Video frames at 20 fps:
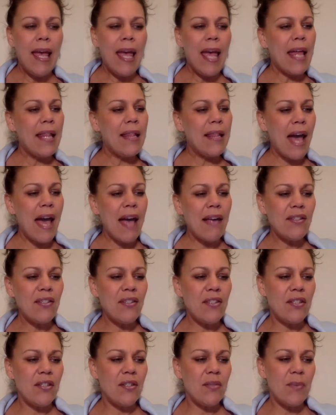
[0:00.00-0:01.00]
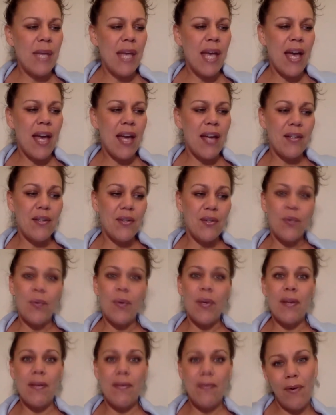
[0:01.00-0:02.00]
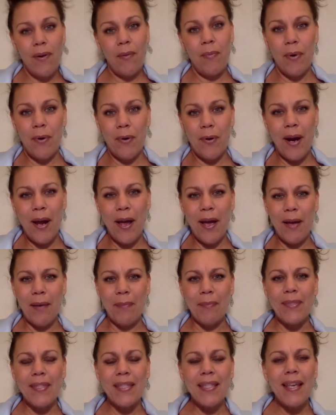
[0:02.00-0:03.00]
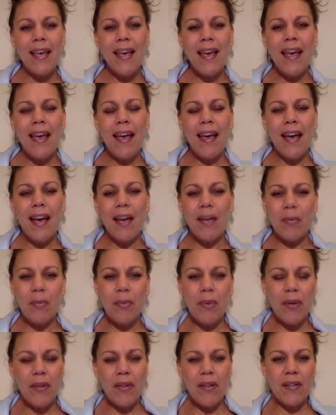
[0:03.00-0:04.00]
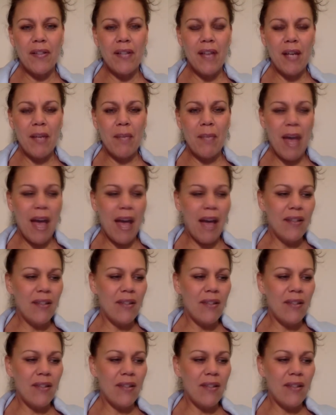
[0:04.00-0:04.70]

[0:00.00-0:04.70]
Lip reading: And last year, we had 24 programs report their data back.